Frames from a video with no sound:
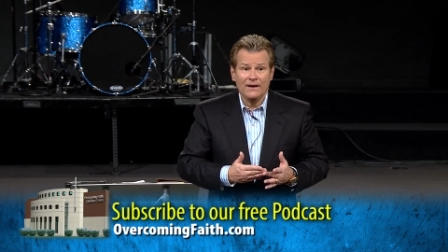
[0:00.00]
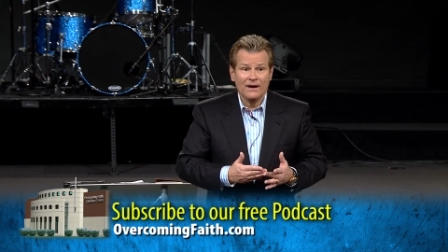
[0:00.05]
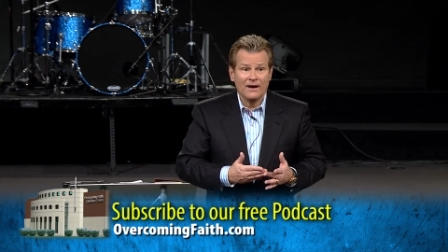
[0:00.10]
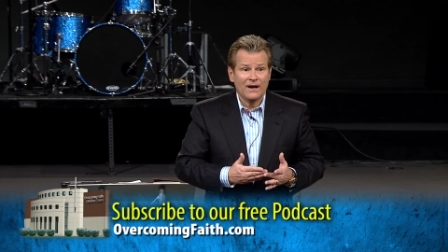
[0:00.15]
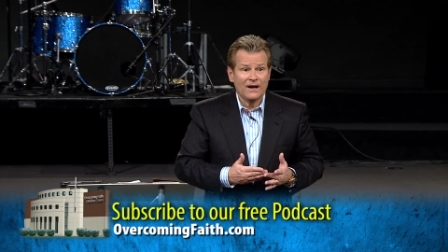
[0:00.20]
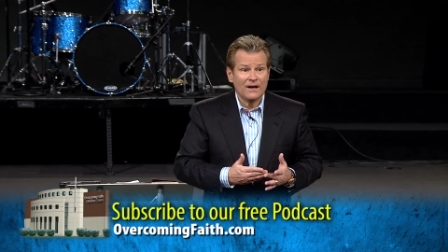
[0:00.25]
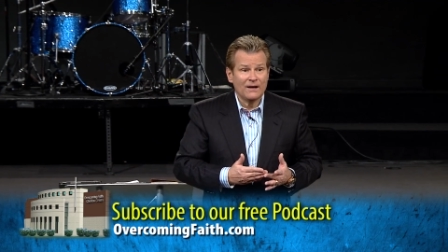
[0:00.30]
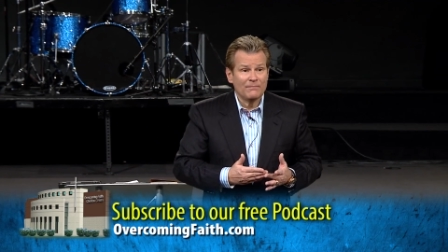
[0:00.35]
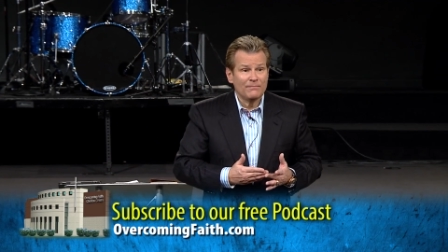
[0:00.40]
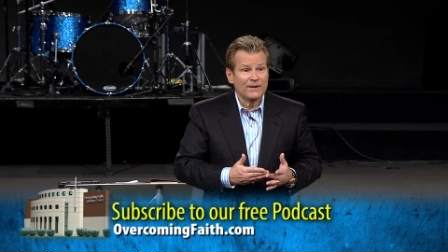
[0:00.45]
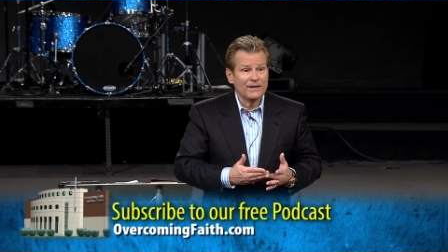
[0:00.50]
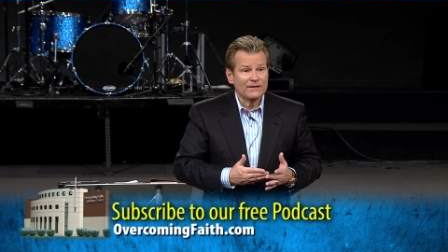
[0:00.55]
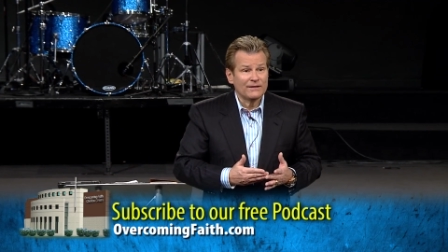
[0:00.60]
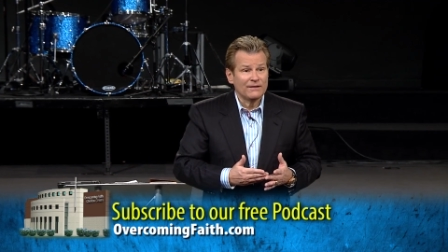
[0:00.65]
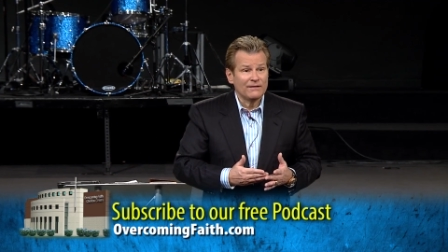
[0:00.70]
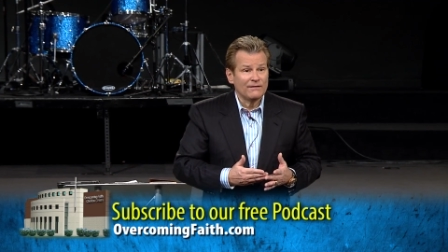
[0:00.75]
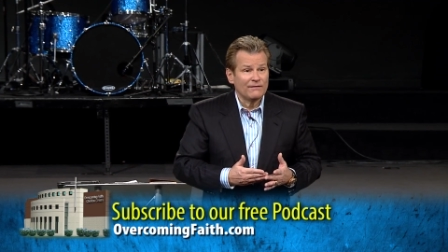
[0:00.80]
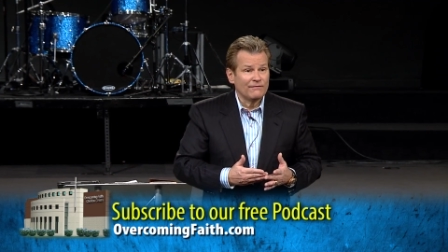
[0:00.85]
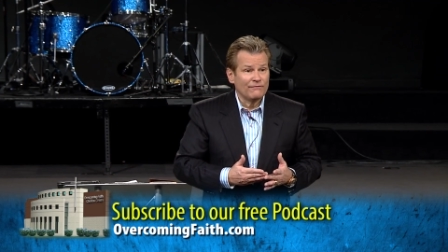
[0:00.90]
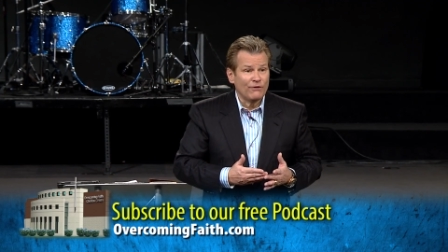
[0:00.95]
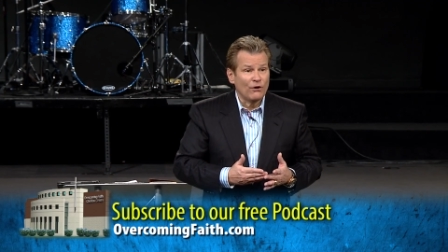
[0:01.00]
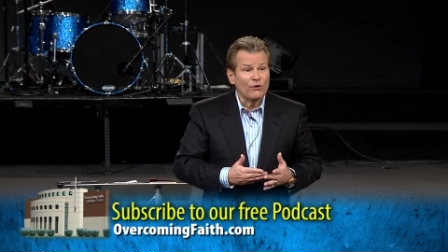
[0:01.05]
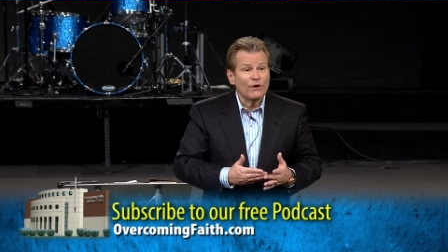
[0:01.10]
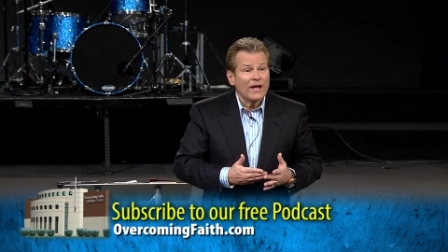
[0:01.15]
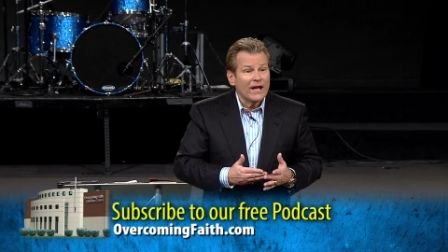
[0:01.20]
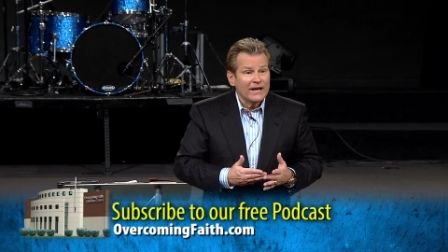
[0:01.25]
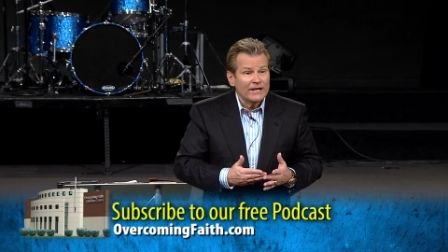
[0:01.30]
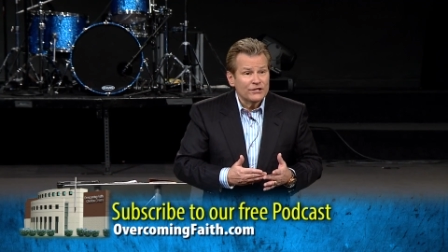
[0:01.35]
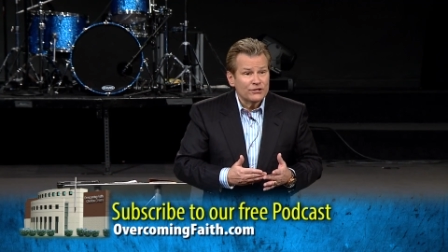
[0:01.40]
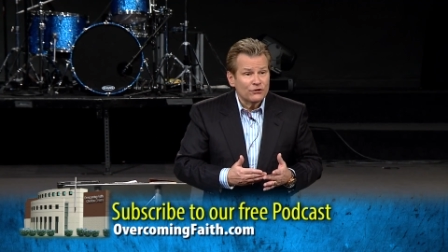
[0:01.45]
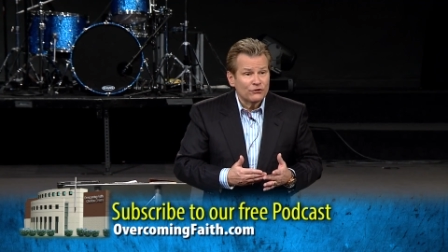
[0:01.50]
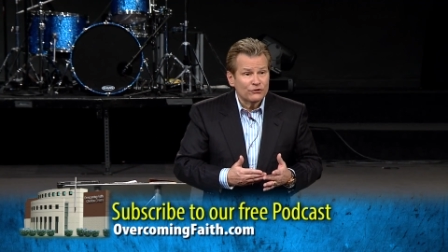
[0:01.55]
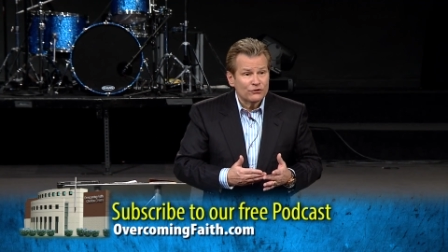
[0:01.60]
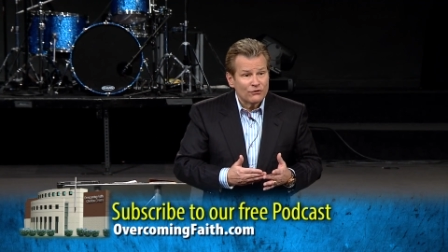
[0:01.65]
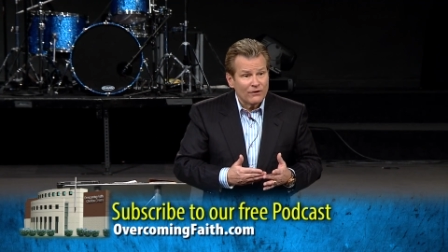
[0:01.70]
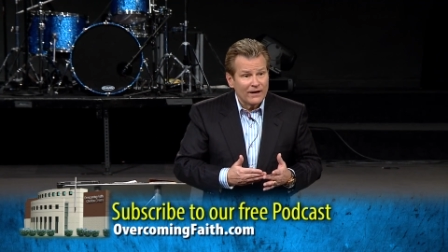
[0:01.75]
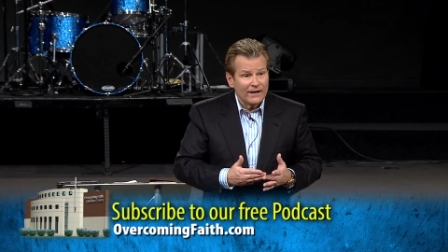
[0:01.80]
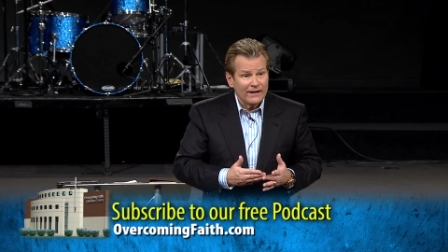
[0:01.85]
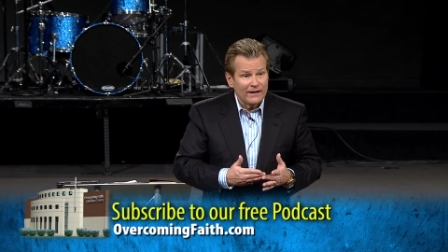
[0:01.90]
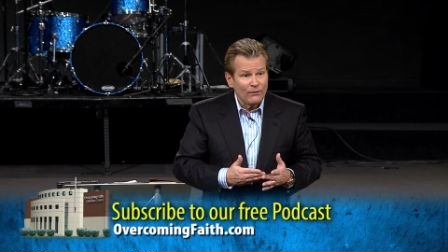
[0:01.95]
Uh, but vocational
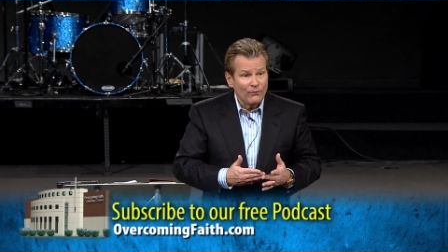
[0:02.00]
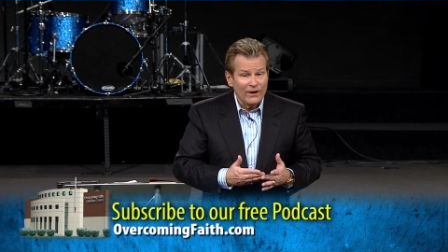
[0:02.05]
training.